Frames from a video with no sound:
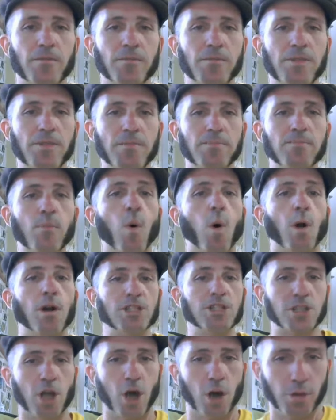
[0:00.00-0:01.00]
more
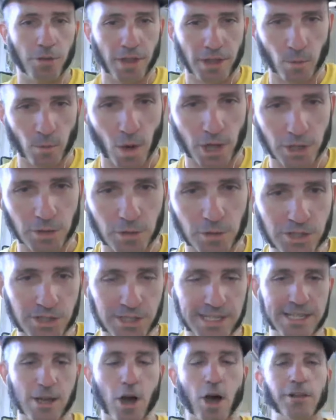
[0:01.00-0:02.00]
so than what you
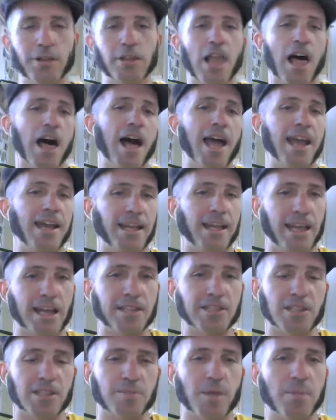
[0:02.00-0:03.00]
see online, I
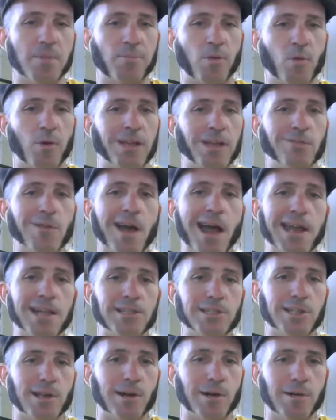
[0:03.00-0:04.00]
guess is my point, right?
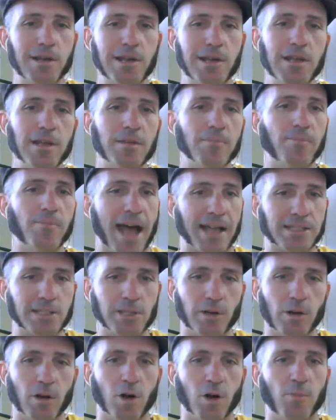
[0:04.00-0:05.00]
And so back to
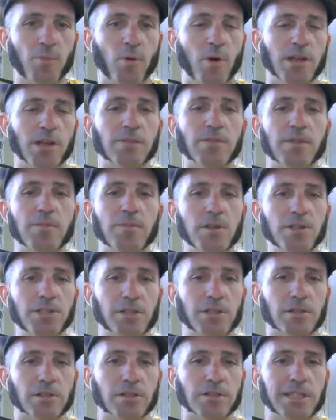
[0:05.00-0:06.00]
your whole point of the
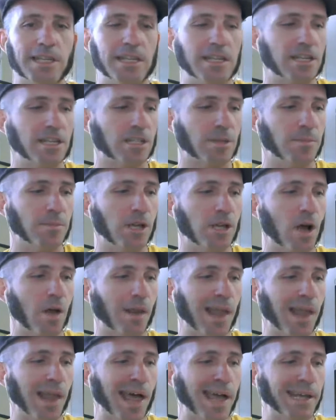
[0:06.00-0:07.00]
musical elitism, you know,
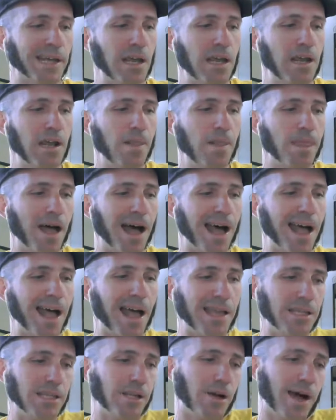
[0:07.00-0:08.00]
like,
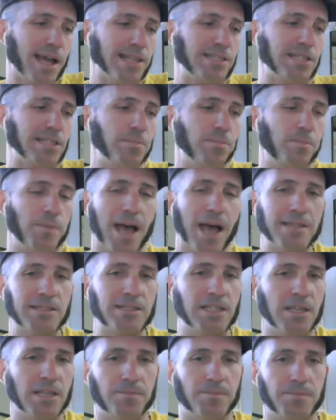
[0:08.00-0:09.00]
I
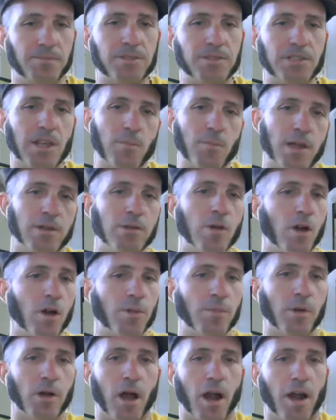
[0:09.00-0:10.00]
see somewhat
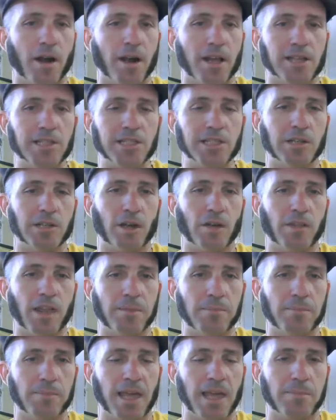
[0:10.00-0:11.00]
notable artists, you know,
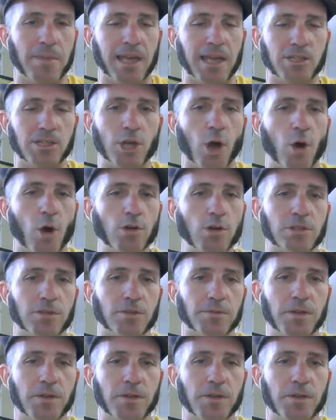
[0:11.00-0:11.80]
they make jokes of